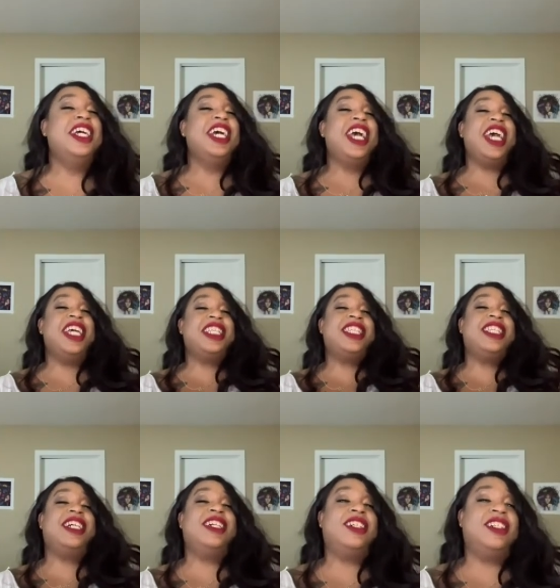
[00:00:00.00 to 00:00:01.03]
and
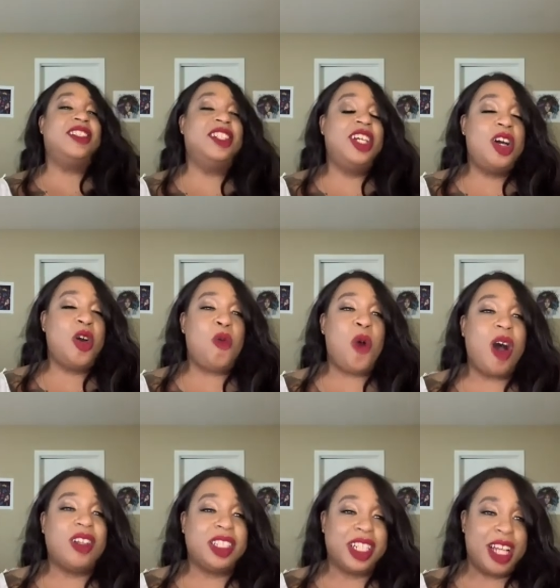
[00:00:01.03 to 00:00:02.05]
so
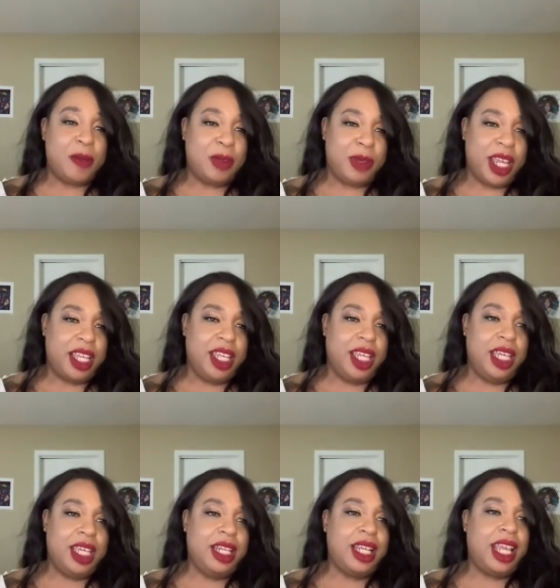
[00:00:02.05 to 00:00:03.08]
Walter comes back
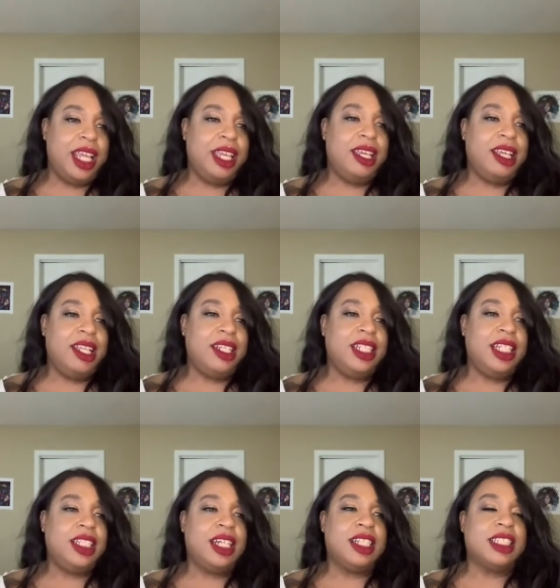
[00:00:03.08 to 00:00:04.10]
in and he
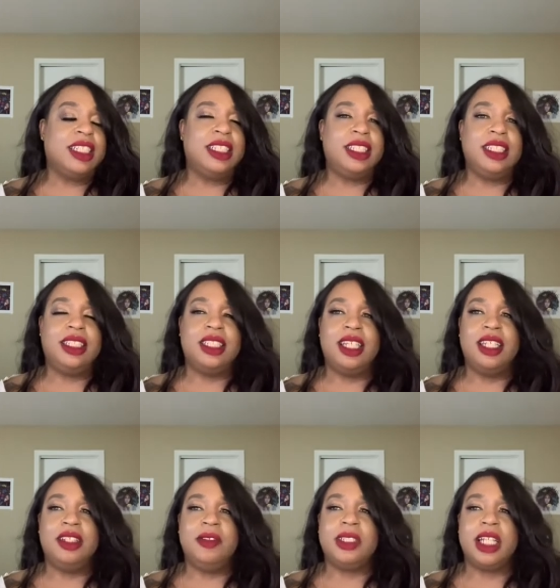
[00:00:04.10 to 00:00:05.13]
talks to Jaleesa and
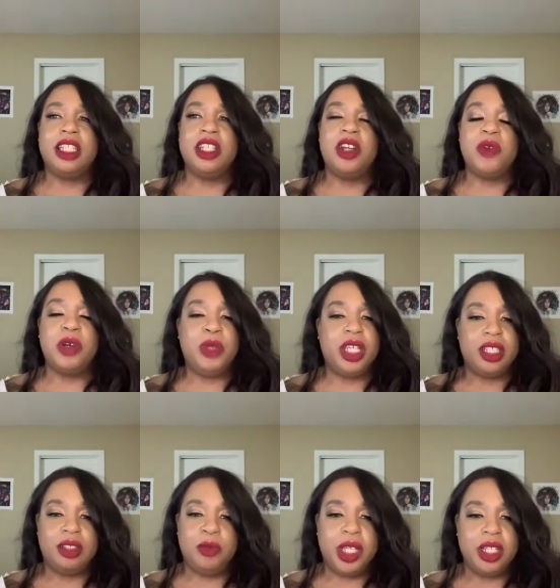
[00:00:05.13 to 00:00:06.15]
he was like, you know what, we can
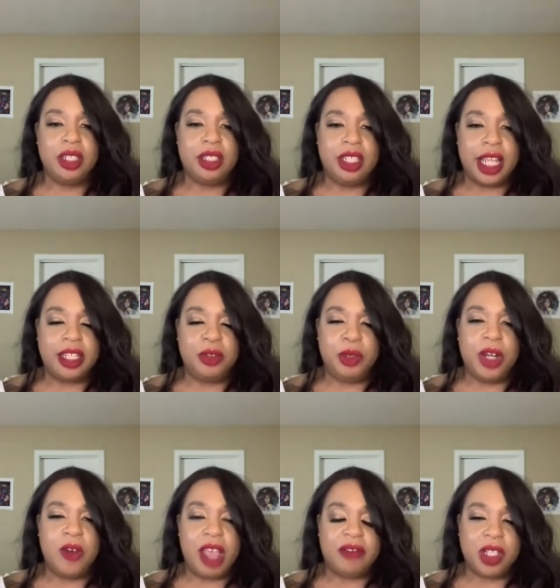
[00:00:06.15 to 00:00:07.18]
we can like we
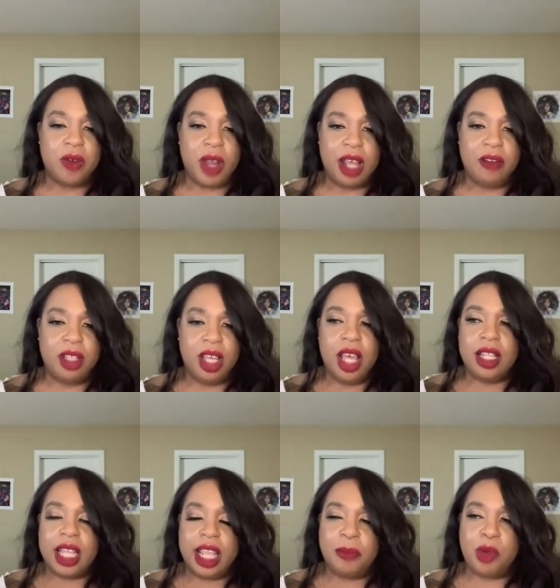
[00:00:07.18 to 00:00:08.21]
don't have to go out
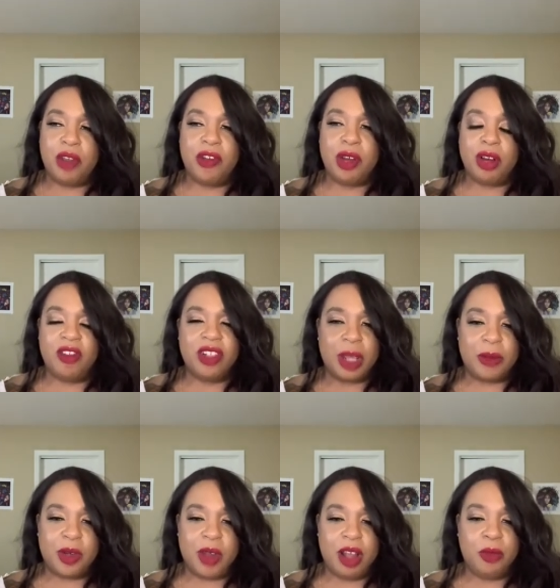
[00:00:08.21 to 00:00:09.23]
like boyfriend girlfriend type of
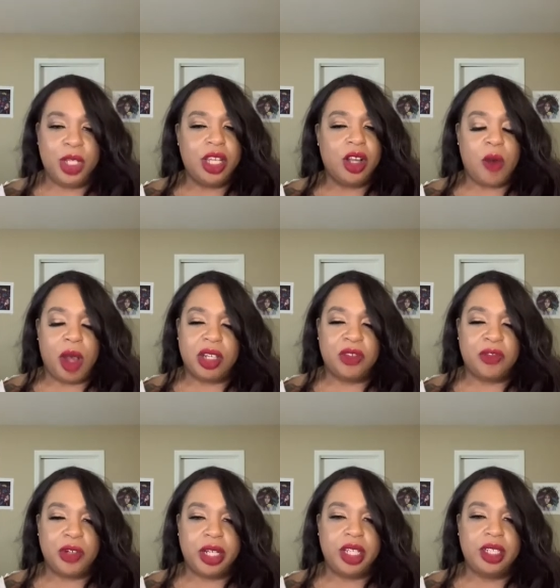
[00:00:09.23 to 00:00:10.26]
go out. We can go out as
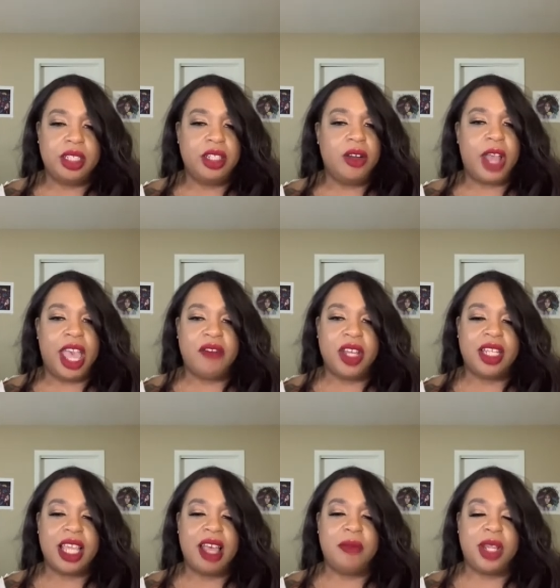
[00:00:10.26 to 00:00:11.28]
friends, you know, have a good
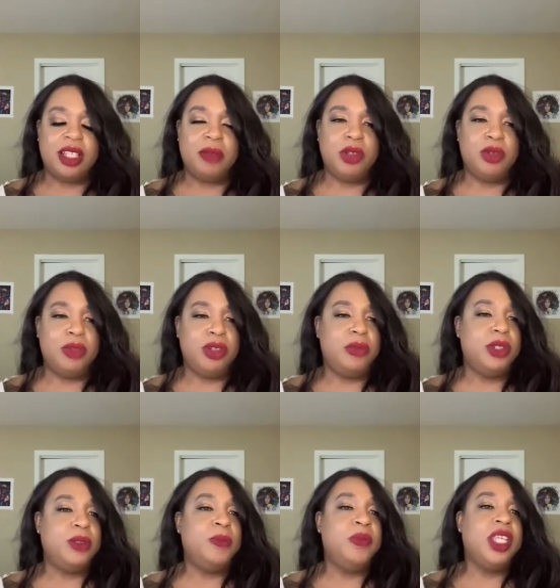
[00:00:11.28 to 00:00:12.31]
time, blah blah blah blah blah.
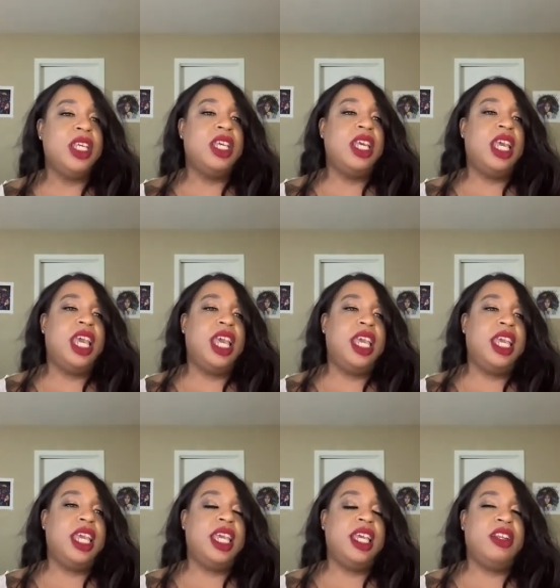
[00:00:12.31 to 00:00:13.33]

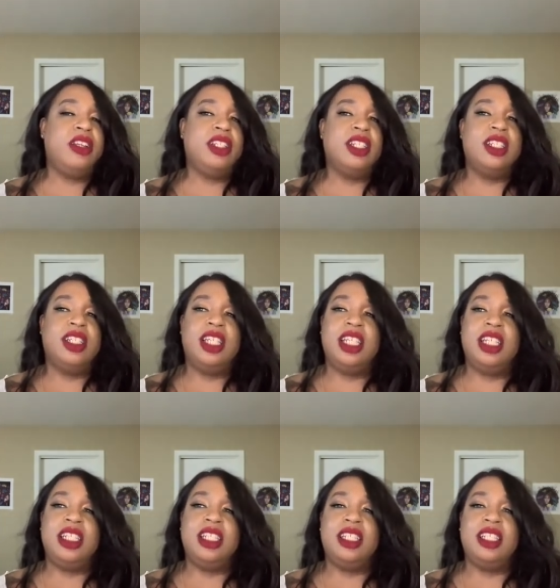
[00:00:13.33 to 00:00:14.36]
And he